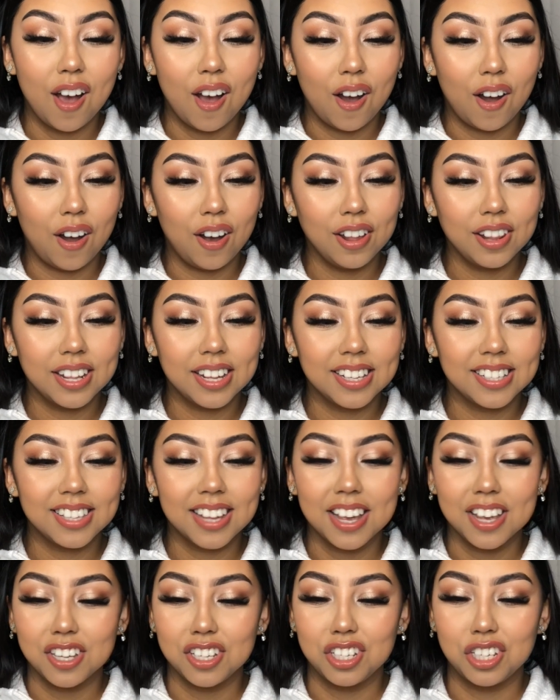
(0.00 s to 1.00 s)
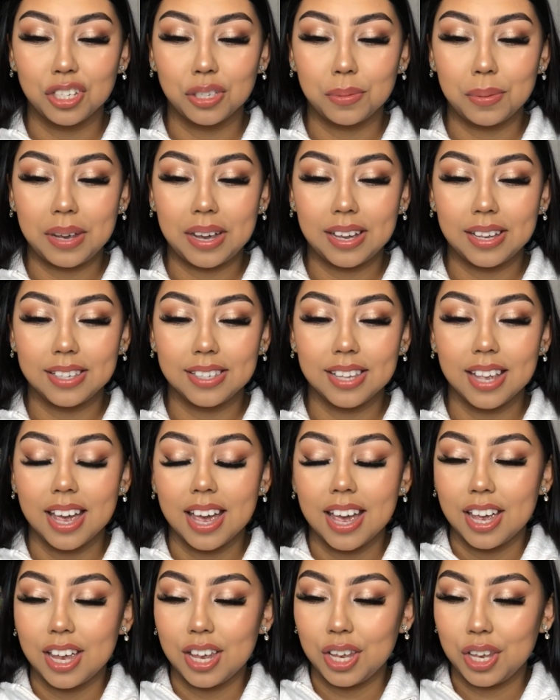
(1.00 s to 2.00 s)
all this just because
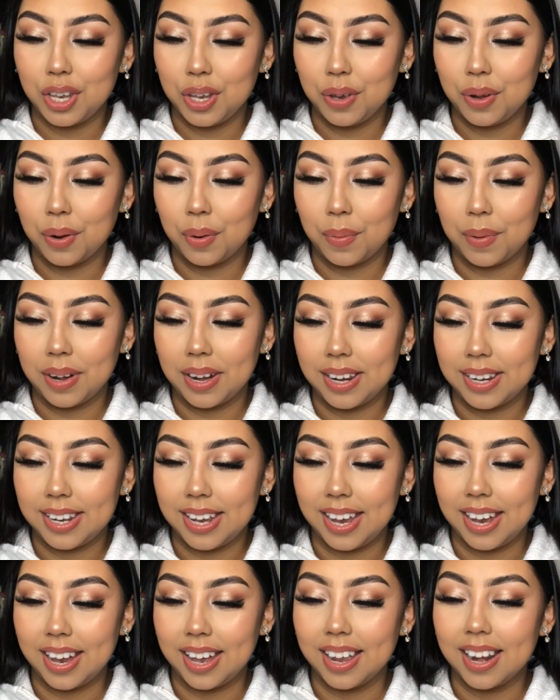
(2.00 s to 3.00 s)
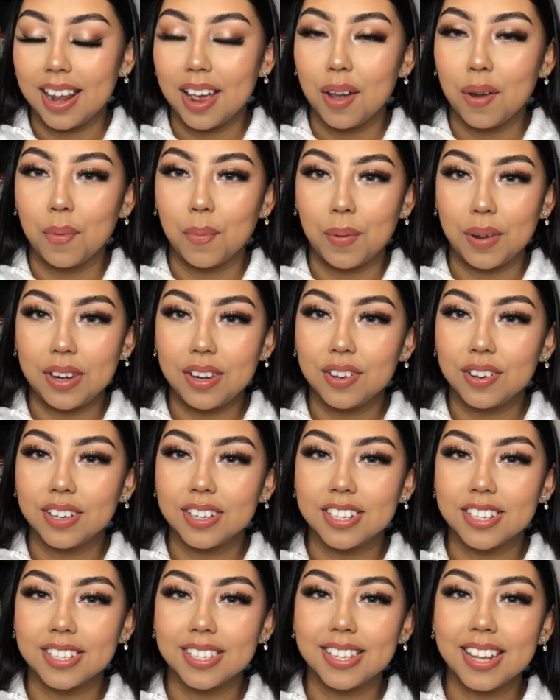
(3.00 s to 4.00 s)
you don't want to take it, when you could
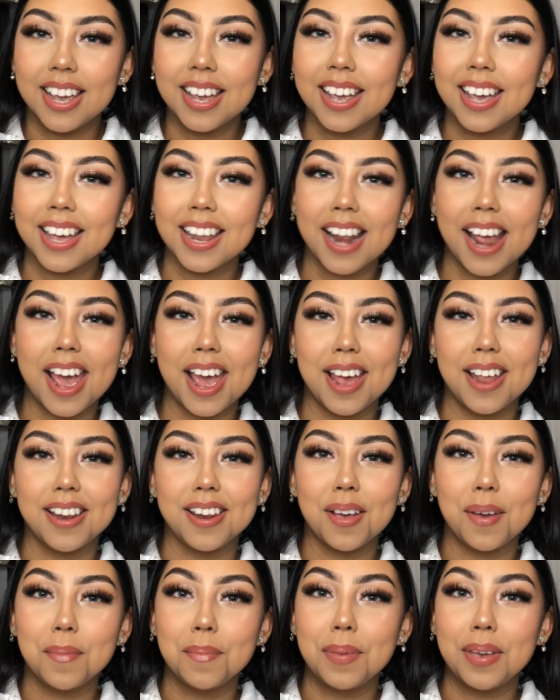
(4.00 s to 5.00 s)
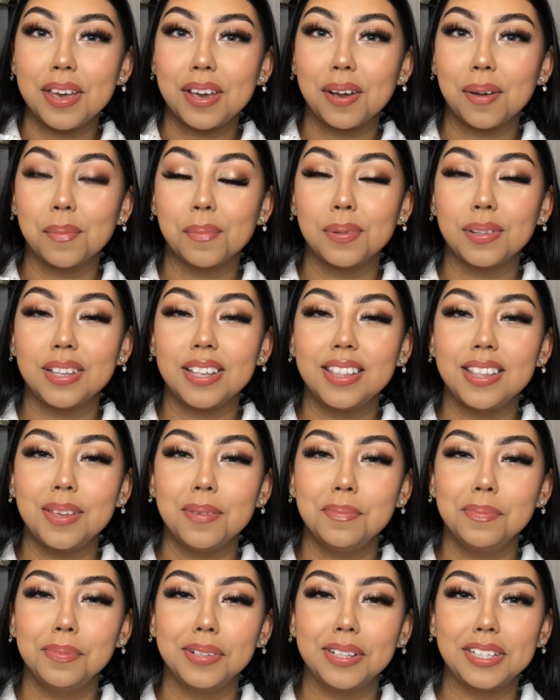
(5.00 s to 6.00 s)
just take it and be completely
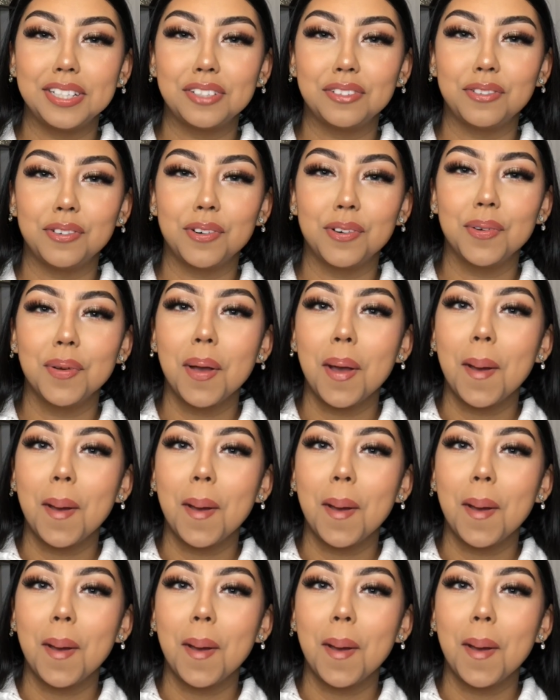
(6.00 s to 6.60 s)
blissful.